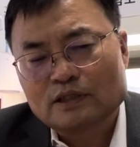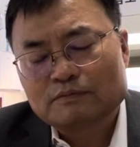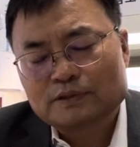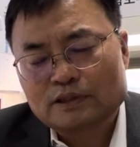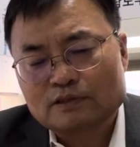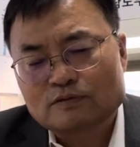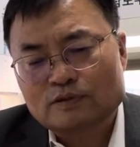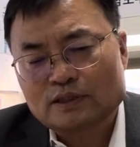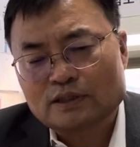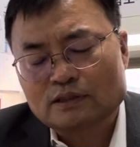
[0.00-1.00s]
But in
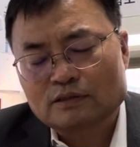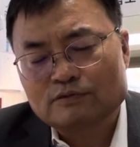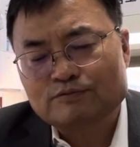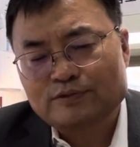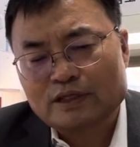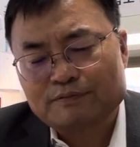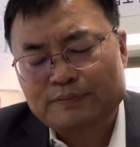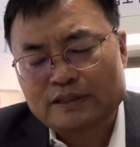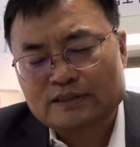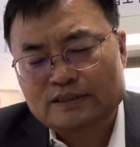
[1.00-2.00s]
Korea, we have
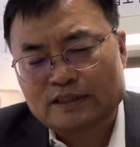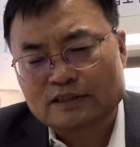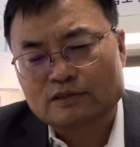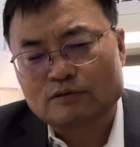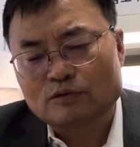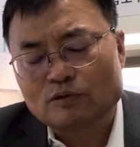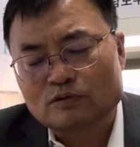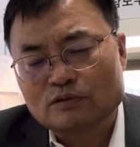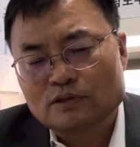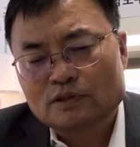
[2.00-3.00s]
very strict
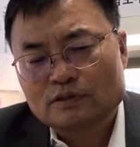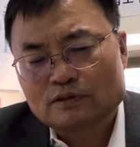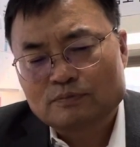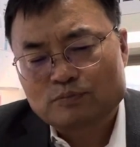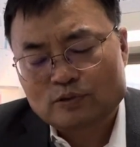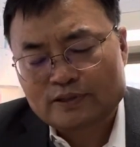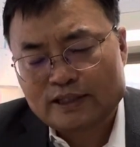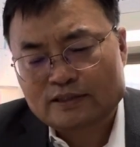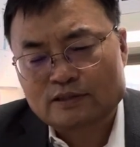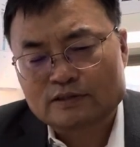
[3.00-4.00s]
law to
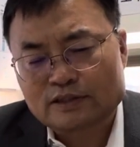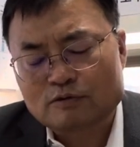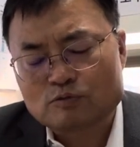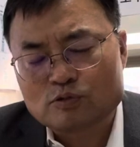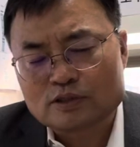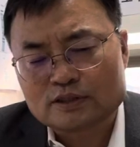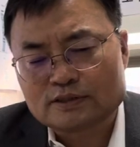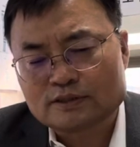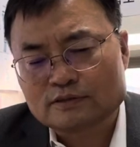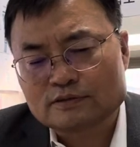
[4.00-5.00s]
protecting their workers.
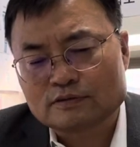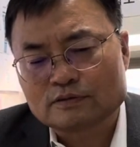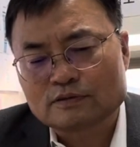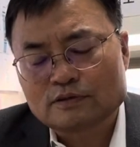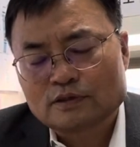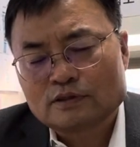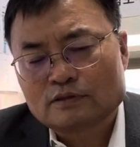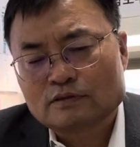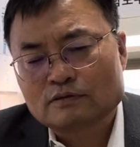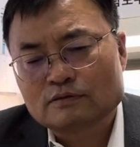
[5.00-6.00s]
So
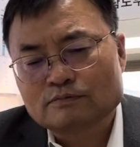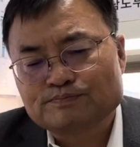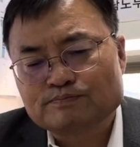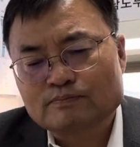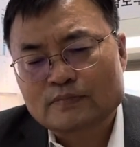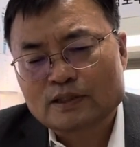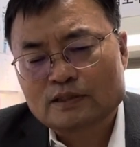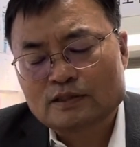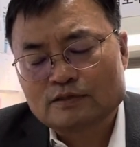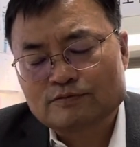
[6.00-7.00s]

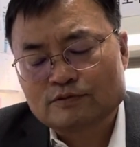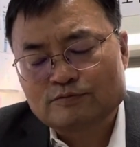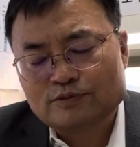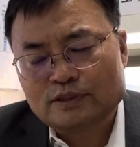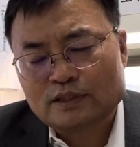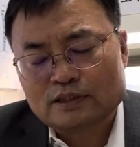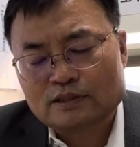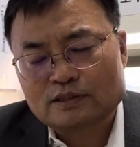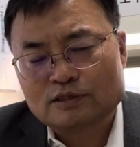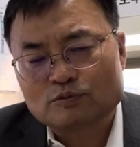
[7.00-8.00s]

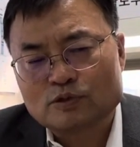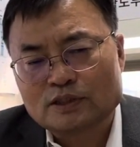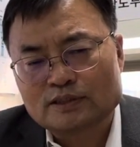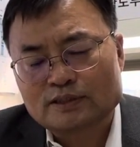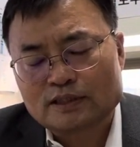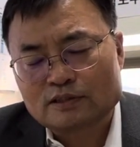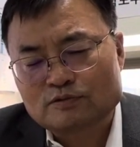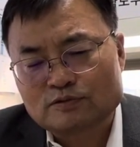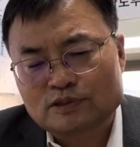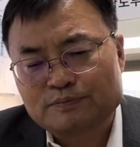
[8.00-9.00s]
in the world there are
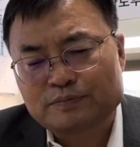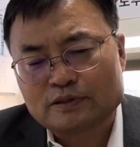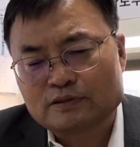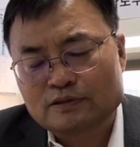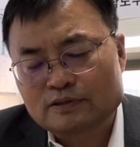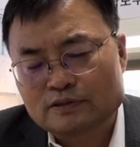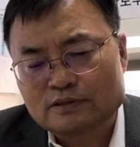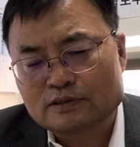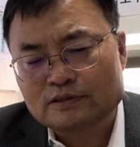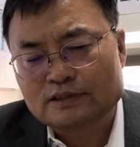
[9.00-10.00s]
two different
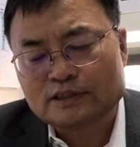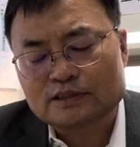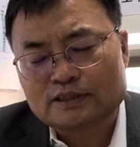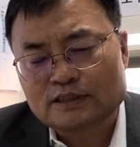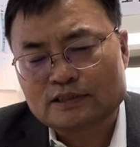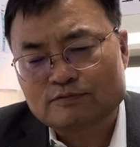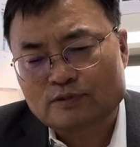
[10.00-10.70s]
legal systems.